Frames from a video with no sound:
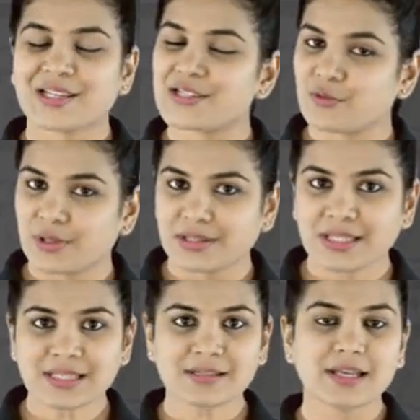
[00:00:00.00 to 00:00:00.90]
So, in
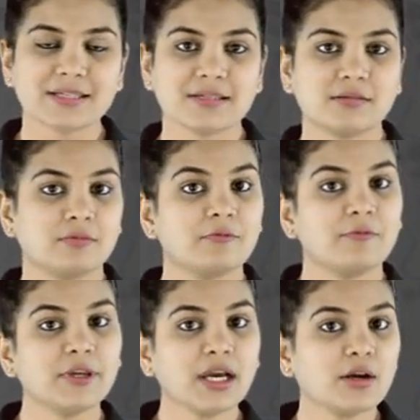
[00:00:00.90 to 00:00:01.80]
this lesson,
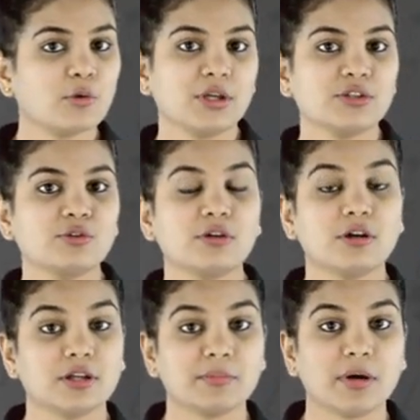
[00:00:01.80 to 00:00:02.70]
we are going to
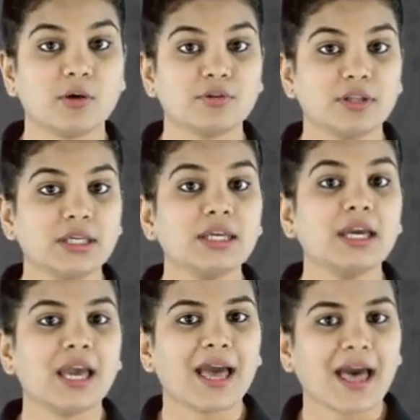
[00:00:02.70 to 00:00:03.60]
learn about the
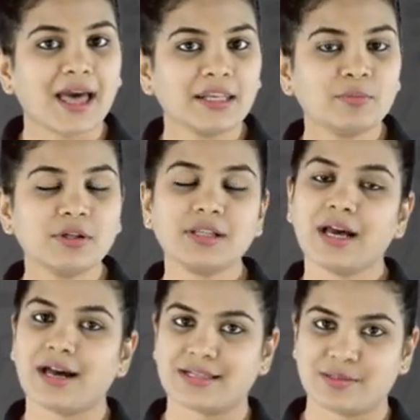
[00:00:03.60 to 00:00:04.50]
animal
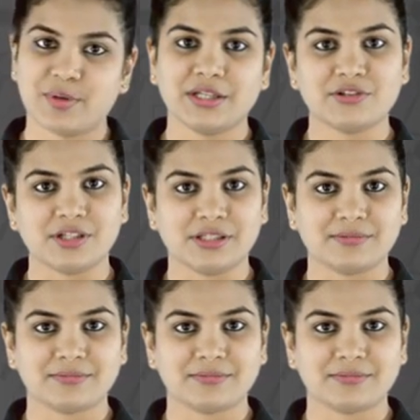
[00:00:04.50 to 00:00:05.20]
husbandry.